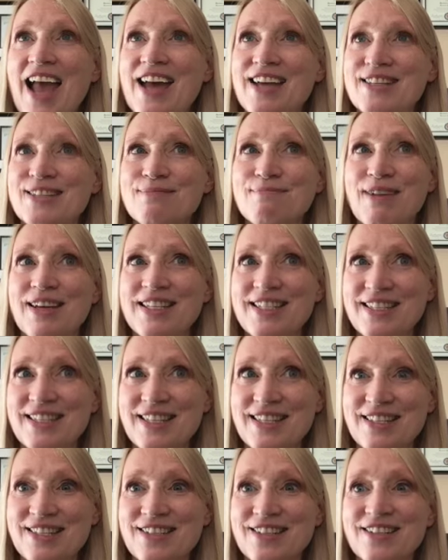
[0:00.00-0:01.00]
as my
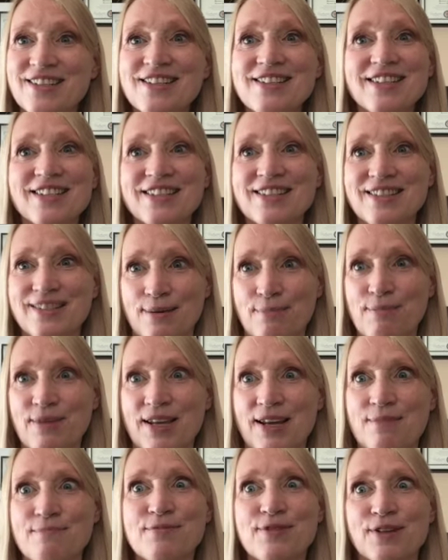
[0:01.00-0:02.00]
sister's. It's something
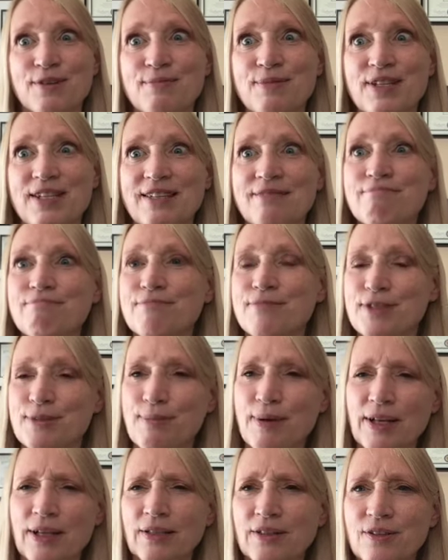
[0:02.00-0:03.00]
I'm going to be
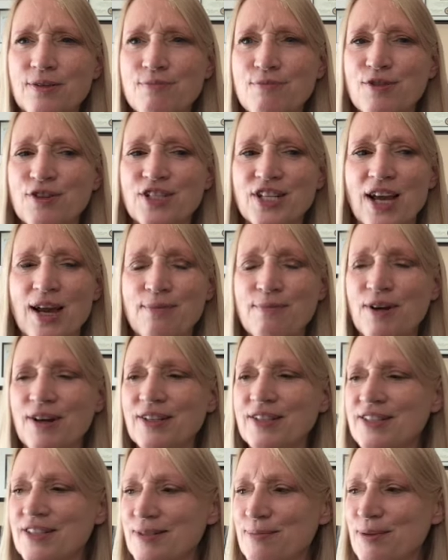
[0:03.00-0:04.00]
spending a little more time on,
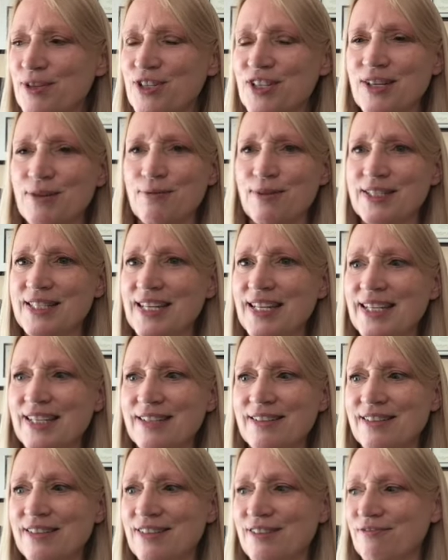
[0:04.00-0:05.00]
especially once I
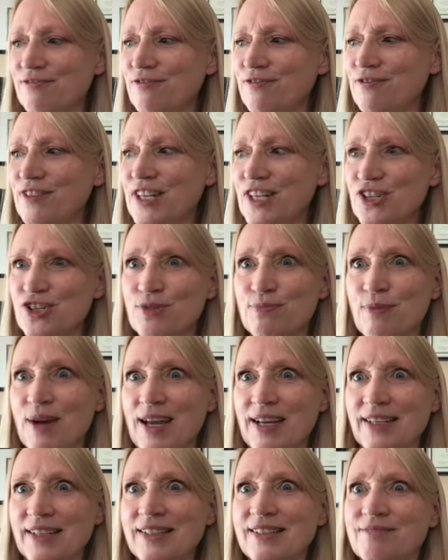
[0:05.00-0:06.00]
can finish
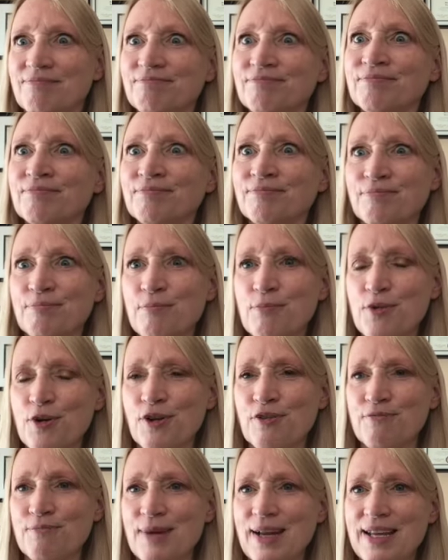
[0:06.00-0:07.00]
more
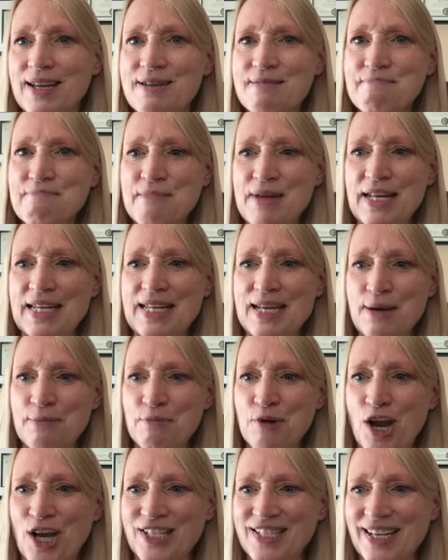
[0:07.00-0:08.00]
of my Mania
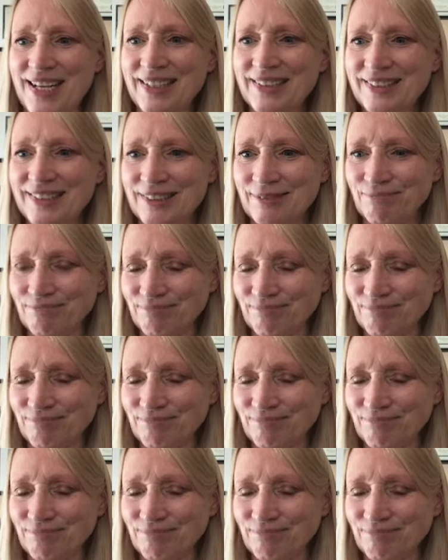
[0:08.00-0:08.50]
projects.